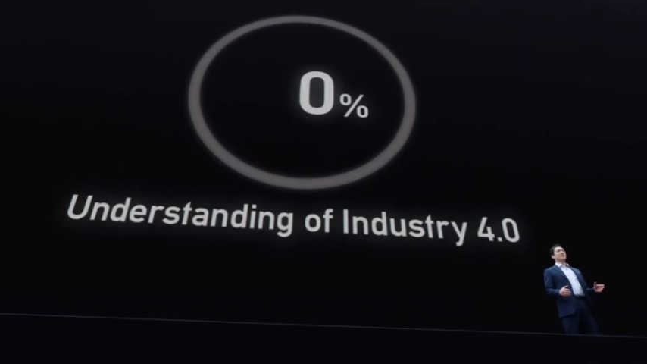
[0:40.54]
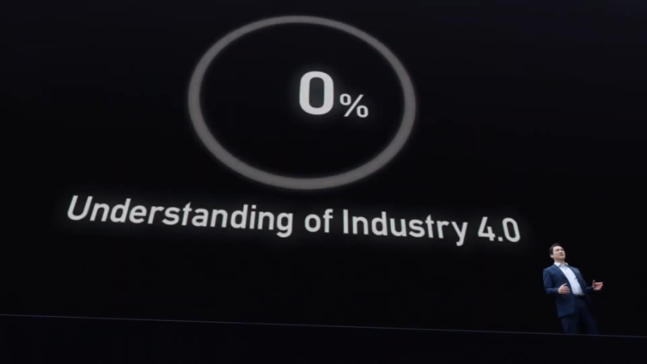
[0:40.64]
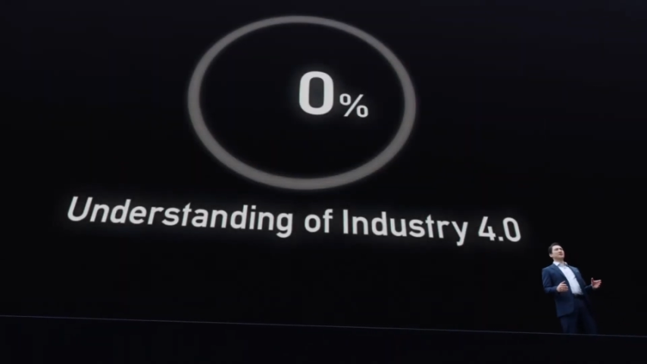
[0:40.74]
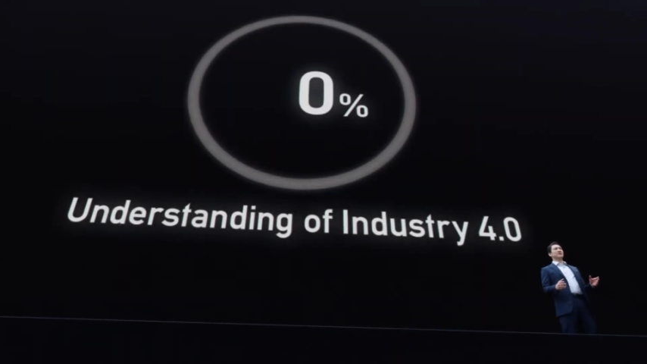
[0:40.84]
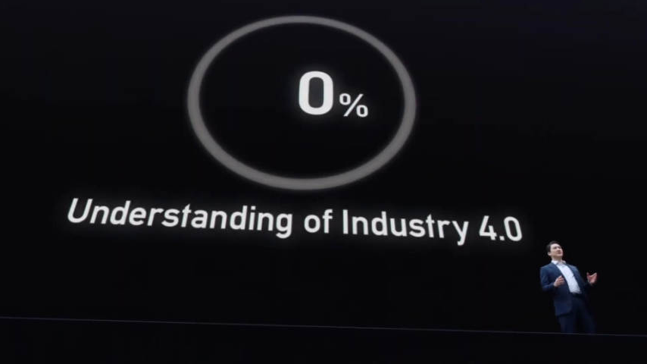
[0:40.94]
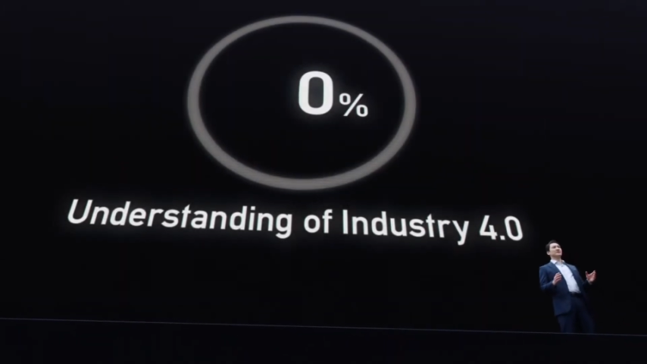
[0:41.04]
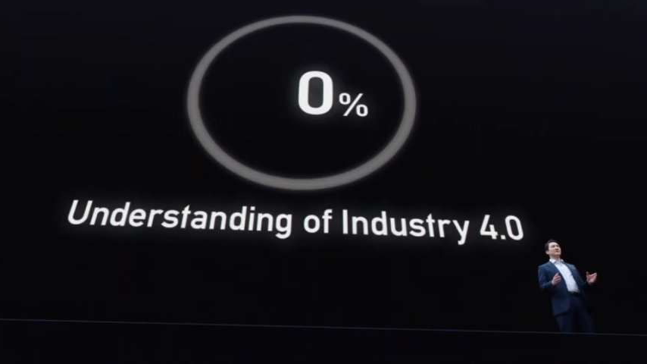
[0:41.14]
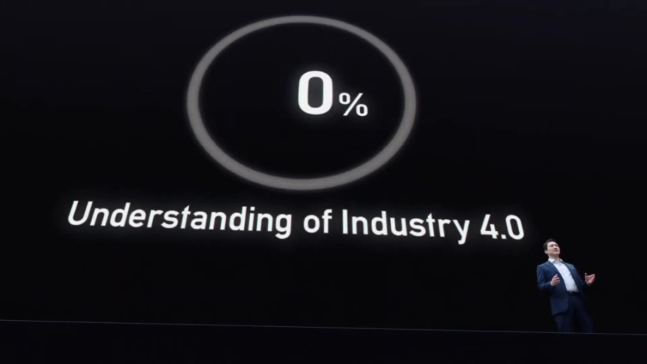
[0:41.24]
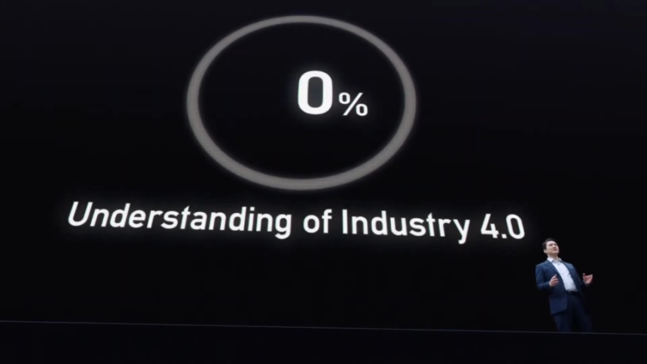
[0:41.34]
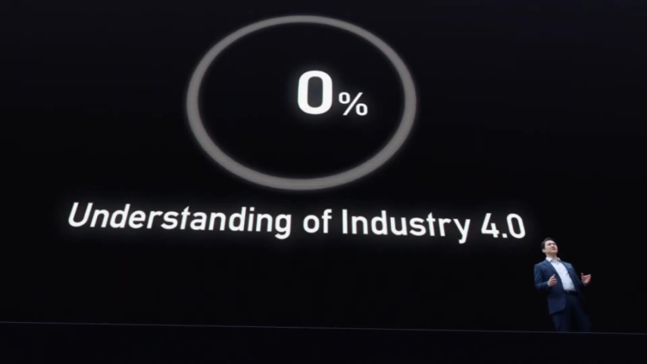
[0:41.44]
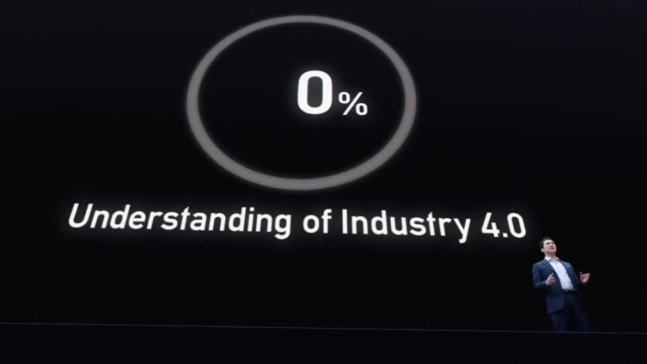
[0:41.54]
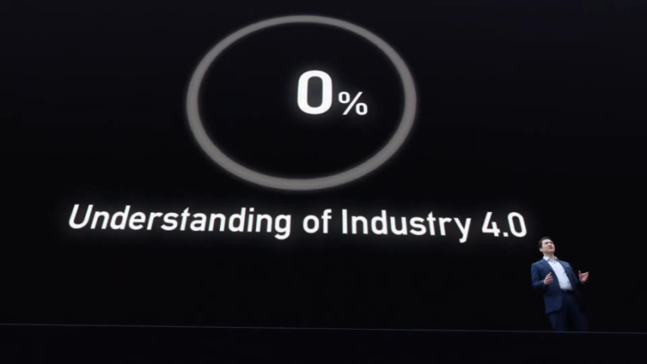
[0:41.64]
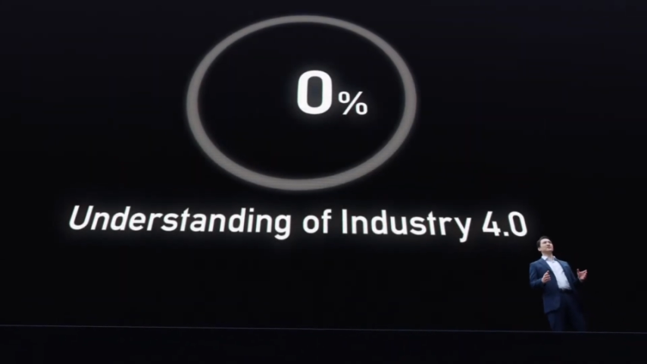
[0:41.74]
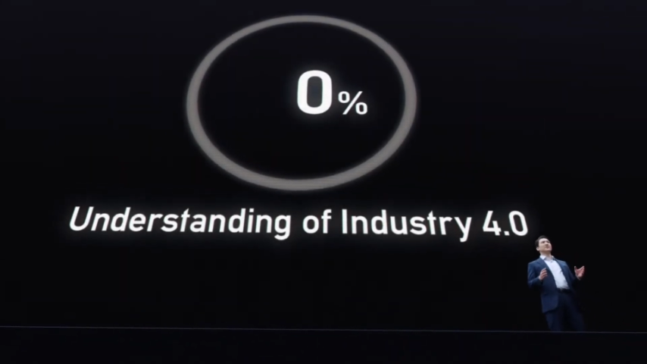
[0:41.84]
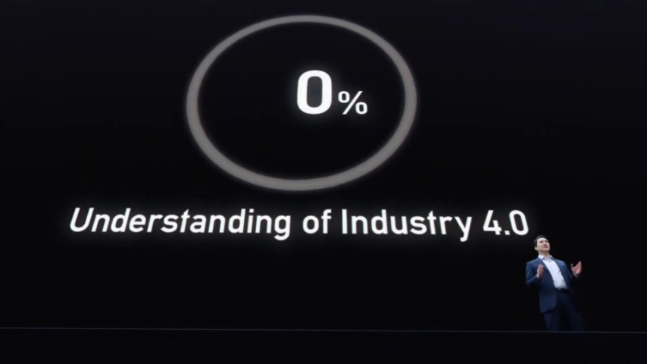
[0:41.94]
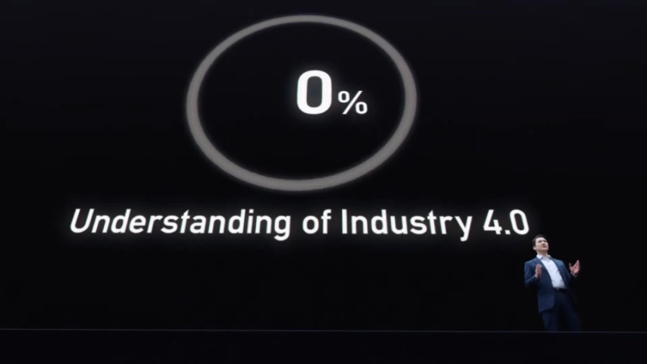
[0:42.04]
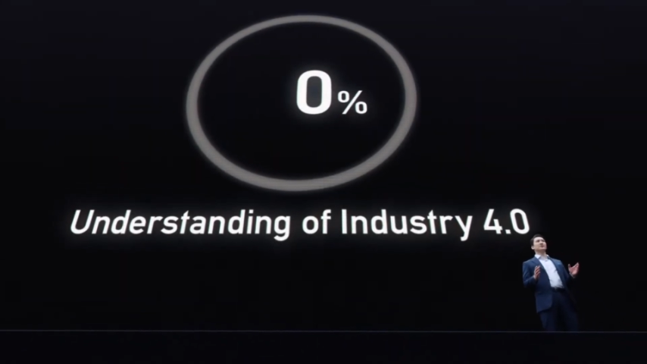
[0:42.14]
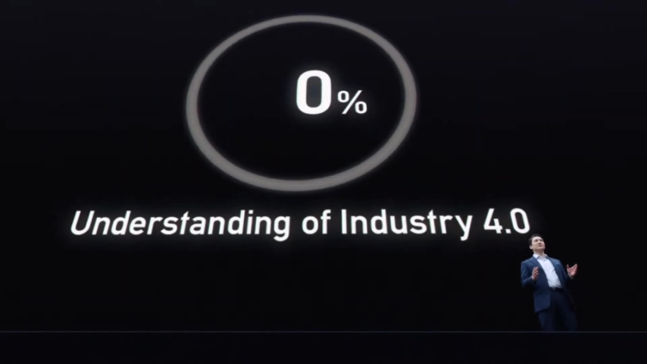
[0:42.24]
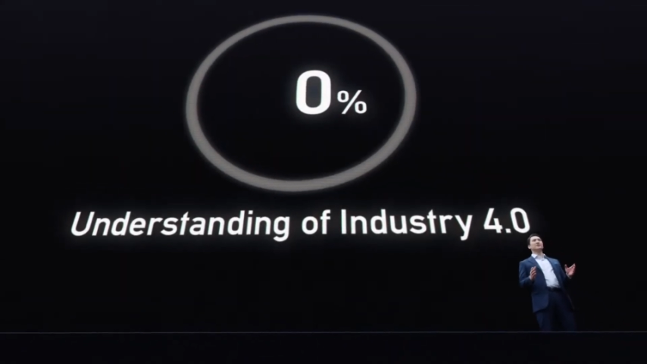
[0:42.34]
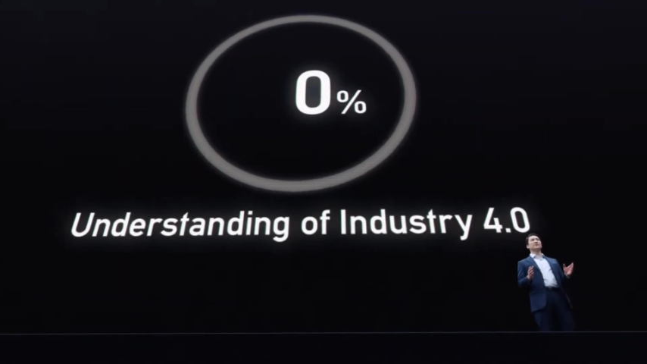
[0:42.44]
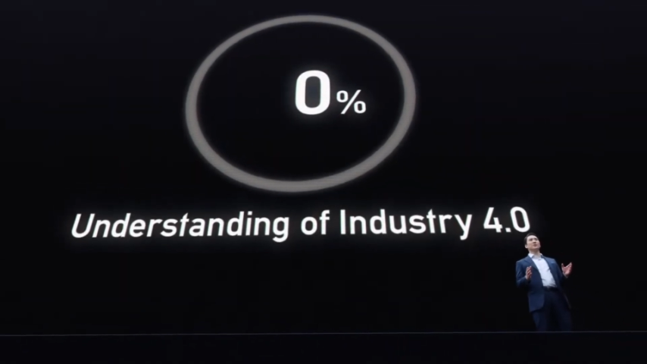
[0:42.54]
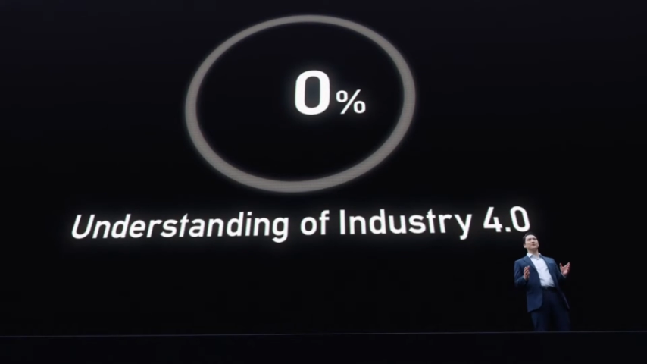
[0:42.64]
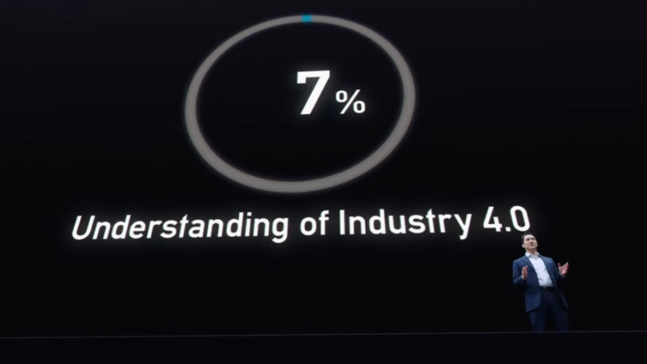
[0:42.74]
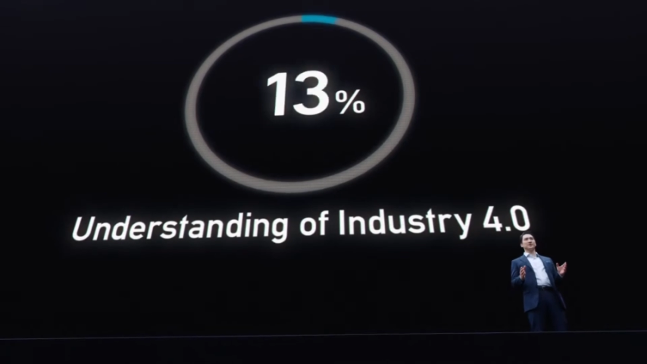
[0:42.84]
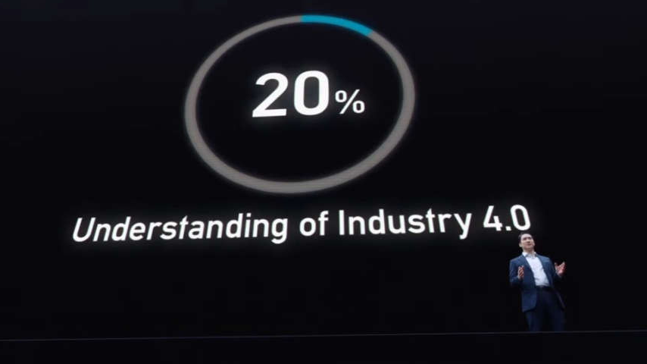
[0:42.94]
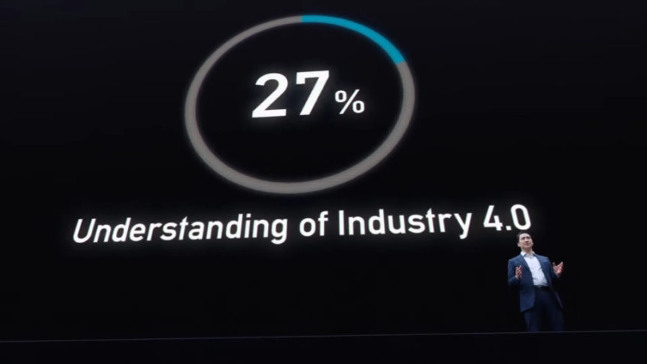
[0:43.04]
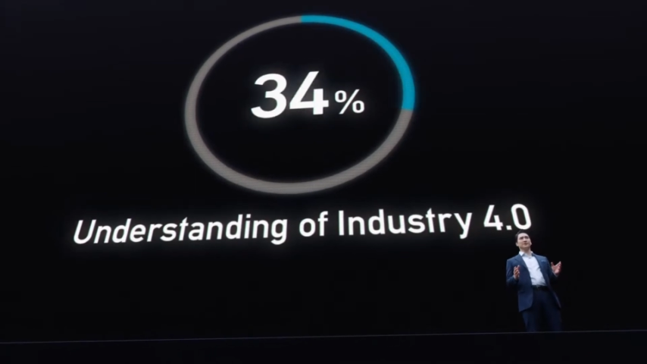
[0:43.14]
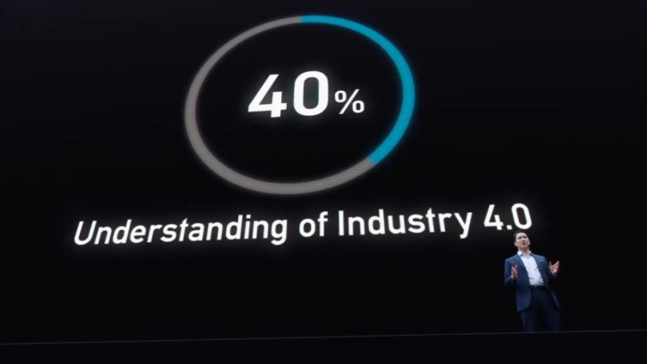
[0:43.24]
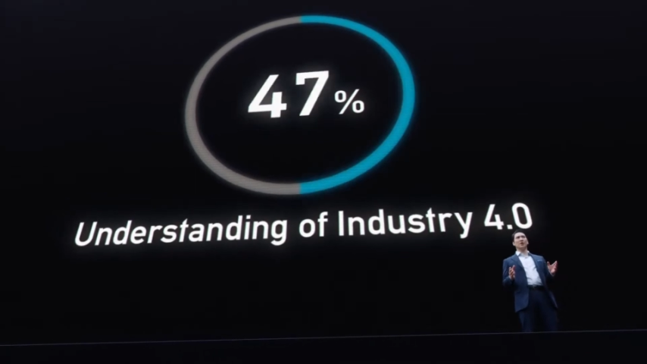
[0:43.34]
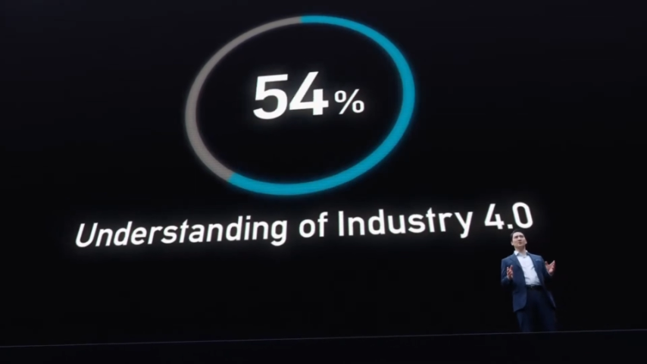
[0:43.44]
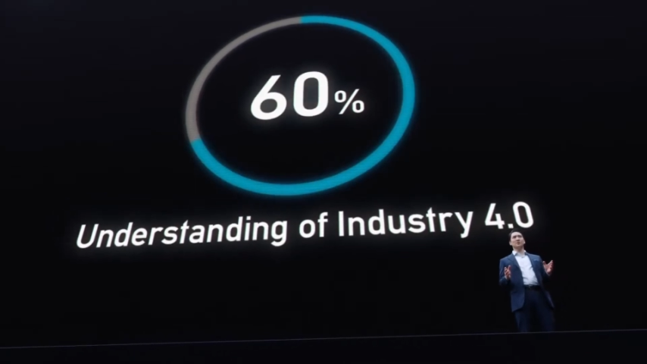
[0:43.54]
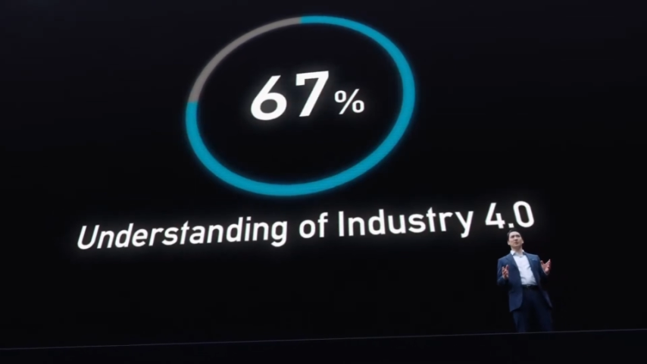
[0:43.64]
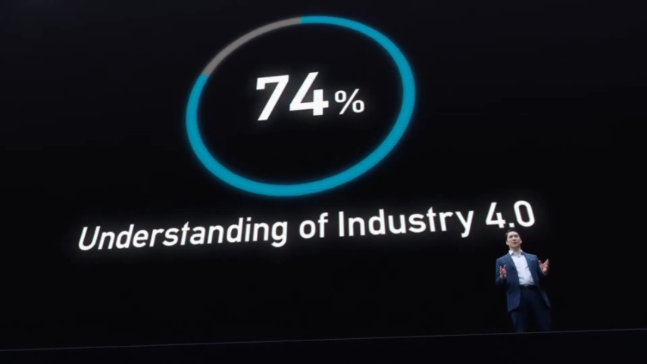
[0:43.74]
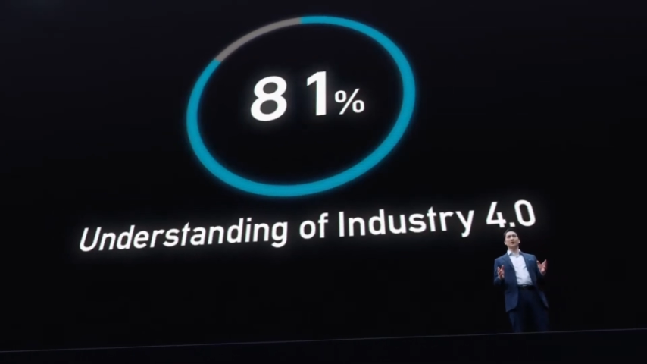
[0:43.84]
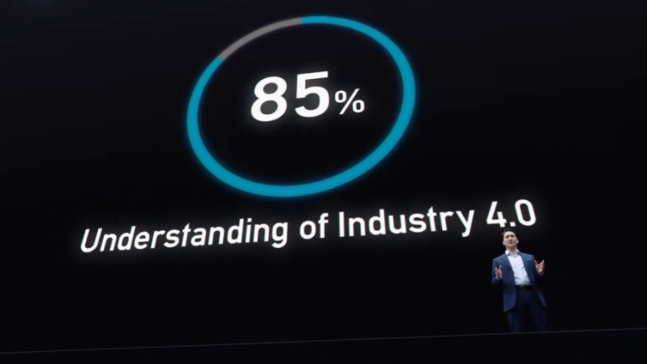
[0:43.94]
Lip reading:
[unreadable: no face in view]